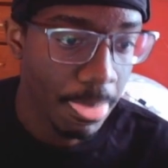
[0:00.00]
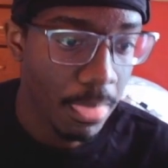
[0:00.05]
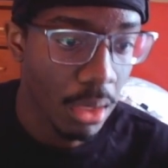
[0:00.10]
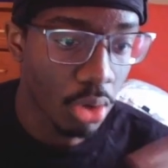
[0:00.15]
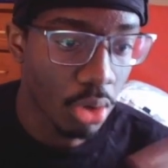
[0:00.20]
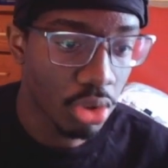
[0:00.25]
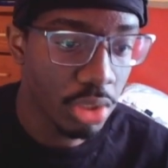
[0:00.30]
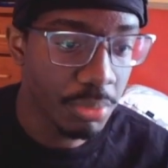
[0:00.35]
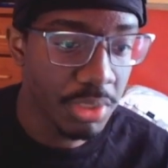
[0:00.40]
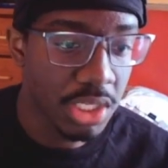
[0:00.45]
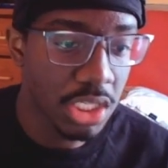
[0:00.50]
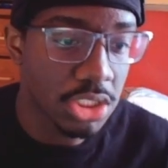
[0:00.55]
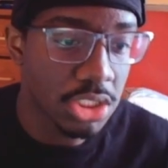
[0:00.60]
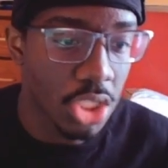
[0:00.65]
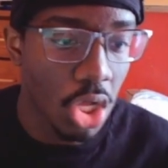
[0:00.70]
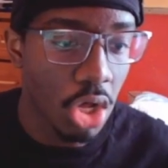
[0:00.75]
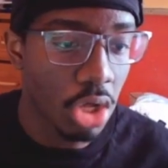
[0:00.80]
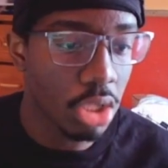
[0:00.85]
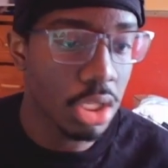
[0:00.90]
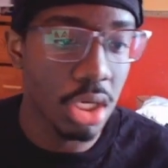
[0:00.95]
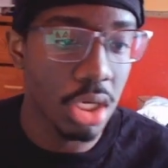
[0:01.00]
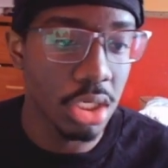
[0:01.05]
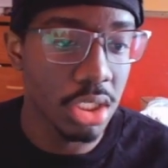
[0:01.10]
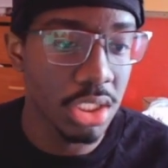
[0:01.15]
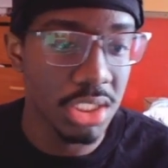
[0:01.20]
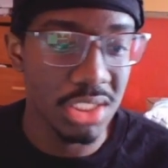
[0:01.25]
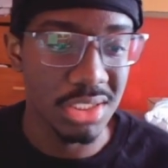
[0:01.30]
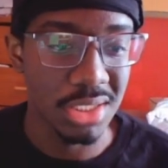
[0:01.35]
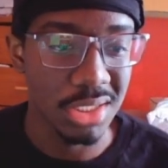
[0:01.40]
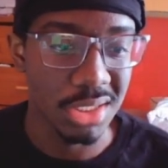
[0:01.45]
Only because all our
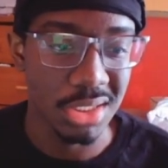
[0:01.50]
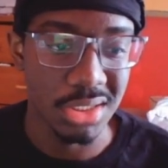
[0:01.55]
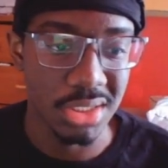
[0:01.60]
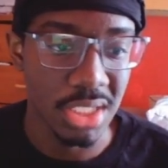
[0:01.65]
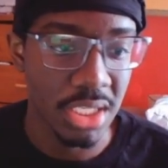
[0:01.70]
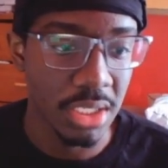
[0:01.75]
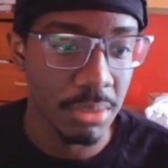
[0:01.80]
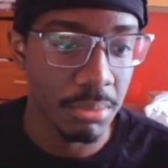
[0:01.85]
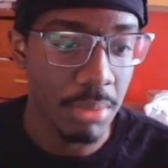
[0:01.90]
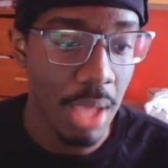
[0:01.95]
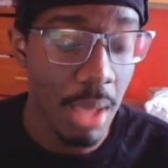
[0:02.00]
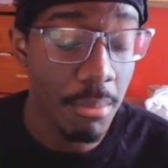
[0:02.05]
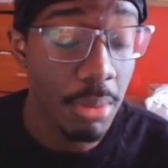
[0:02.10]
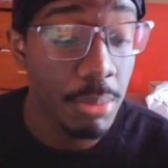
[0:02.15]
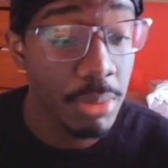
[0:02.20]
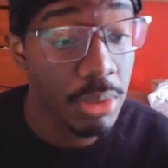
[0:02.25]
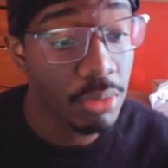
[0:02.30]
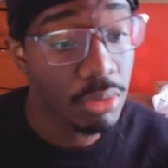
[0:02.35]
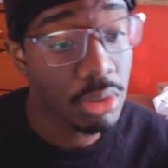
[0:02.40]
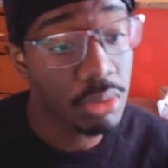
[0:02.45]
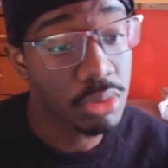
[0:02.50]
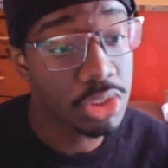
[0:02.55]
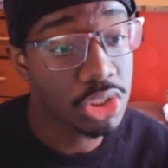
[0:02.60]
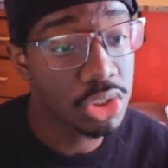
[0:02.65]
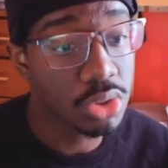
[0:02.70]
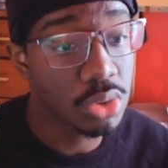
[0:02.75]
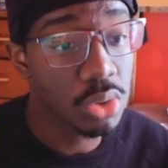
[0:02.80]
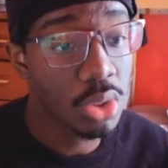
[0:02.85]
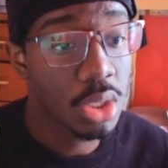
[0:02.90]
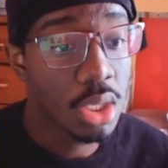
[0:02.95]
hoodies look the same. I'm going to be real with
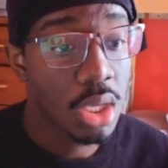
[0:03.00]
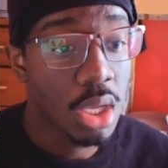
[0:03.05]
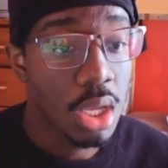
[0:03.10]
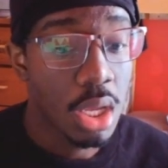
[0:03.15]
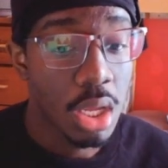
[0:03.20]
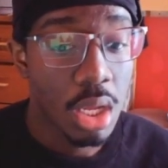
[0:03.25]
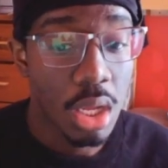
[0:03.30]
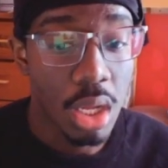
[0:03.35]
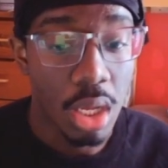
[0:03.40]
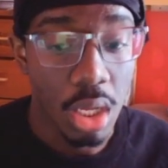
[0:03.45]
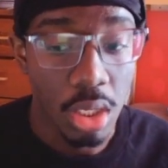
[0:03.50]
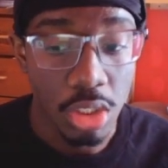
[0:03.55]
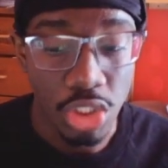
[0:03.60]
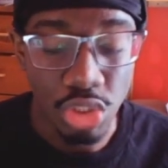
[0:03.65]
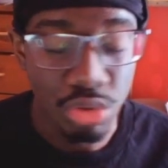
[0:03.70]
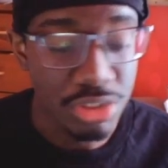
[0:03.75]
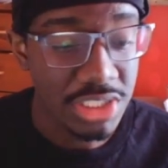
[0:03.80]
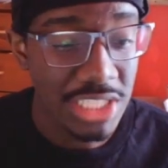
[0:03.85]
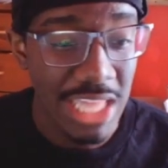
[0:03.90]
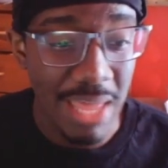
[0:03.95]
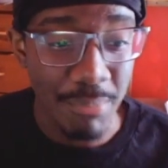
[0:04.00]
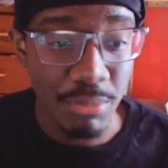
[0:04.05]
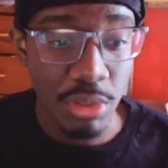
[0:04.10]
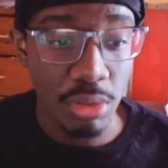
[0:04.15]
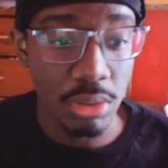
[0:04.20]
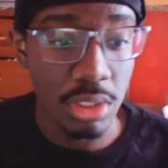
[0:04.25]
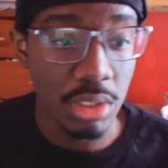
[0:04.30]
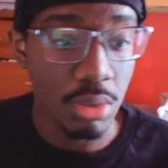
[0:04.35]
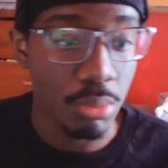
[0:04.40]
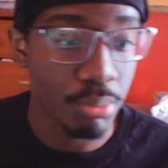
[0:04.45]
you. You slap your
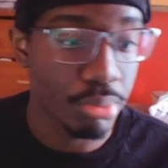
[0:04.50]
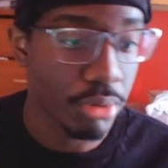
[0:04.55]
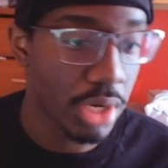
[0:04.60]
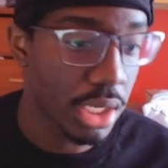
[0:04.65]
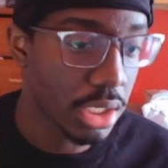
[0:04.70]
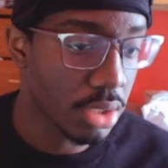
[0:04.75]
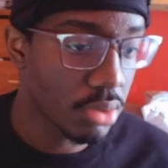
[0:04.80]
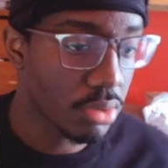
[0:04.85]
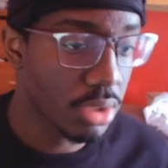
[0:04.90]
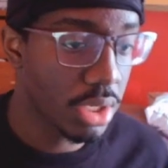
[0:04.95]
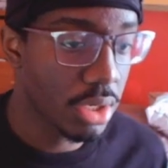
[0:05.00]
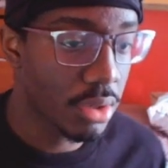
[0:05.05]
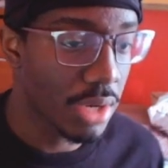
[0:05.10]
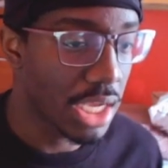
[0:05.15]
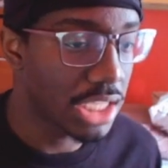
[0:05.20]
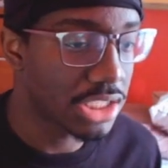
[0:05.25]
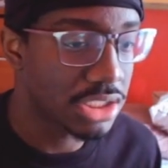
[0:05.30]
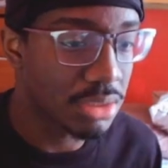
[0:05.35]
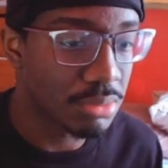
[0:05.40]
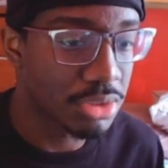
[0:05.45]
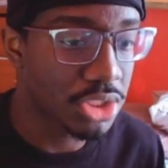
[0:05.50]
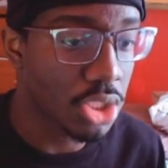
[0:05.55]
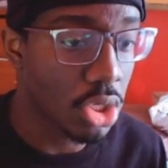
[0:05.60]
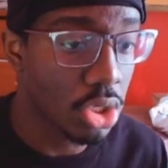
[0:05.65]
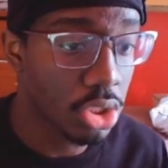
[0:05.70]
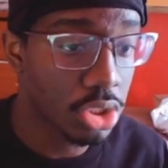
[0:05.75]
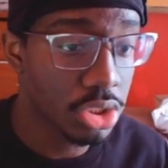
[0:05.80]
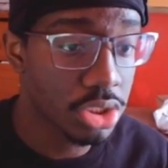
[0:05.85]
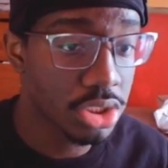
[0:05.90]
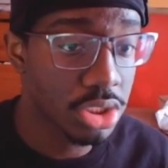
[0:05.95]
little brand on there and some
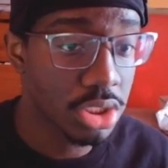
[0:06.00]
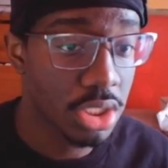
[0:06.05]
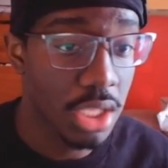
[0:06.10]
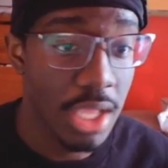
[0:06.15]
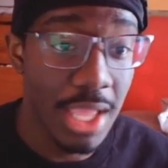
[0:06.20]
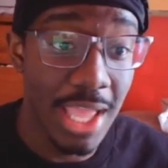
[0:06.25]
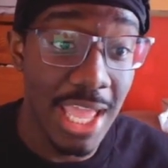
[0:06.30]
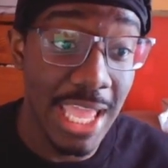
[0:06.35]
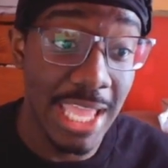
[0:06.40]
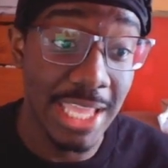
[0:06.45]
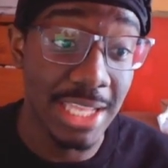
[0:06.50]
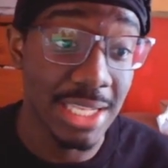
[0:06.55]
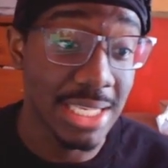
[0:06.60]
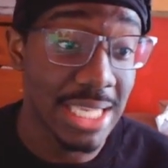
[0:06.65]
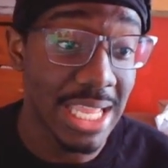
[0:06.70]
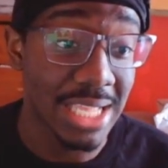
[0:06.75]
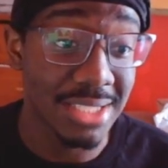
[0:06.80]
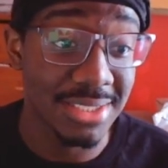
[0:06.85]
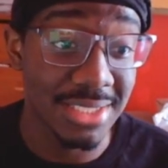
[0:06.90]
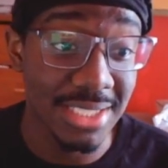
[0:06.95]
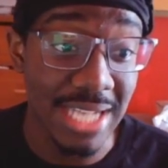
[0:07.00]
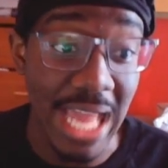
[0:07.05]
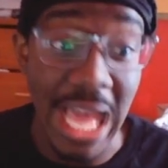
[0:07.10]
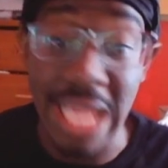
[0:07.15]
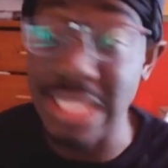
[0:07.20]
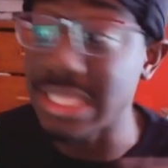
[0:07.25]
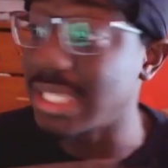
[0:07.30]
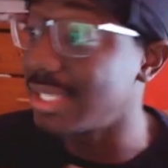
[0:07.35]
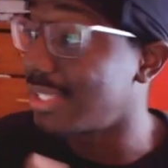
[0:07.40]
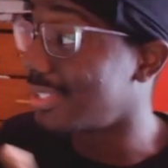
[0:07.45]
stars and that's it.
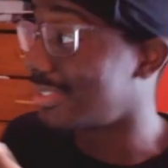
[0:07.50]
I did the